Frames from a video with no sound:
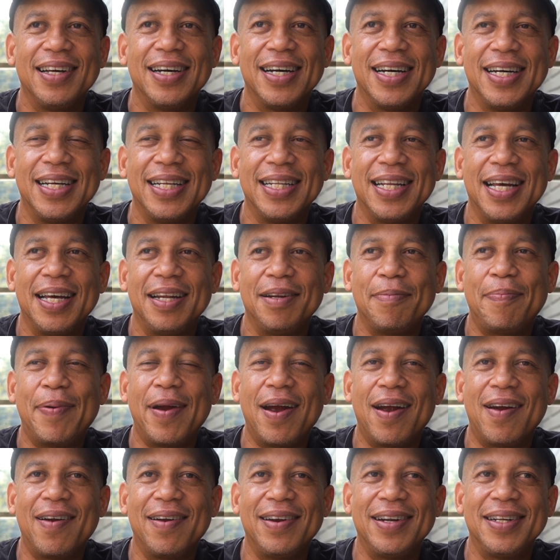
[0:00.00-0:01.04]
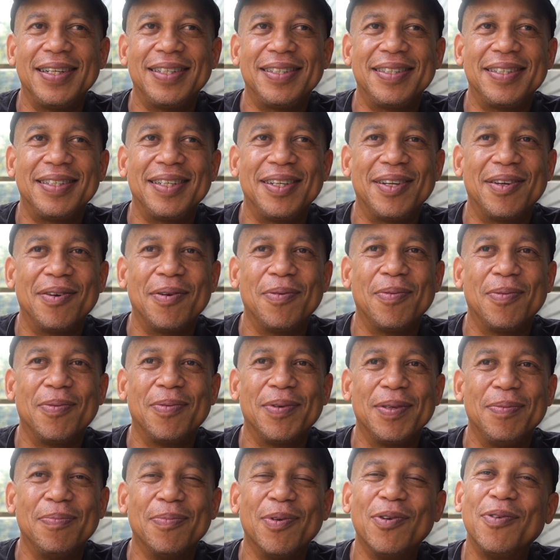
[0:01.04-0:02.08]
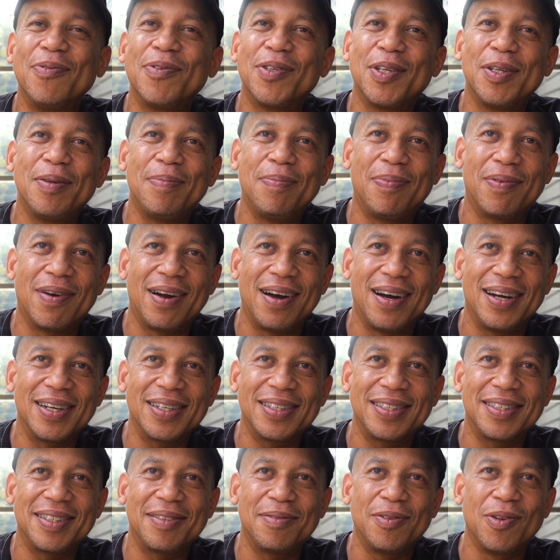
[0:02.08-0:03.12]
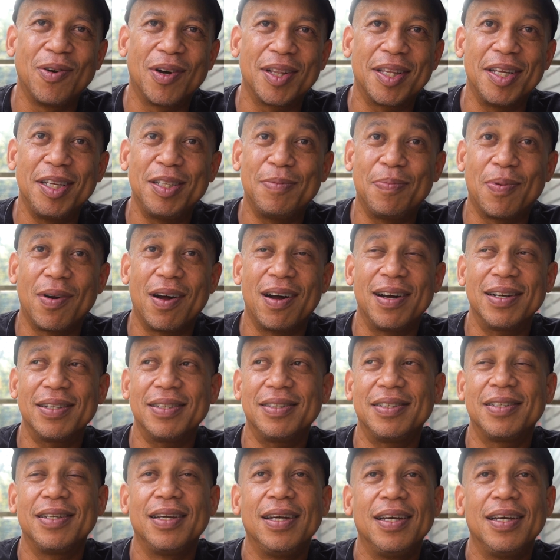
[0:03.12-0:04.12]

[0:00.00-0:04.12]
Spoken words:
And then the parents, we moved to the Bronx, Northeast Bronx.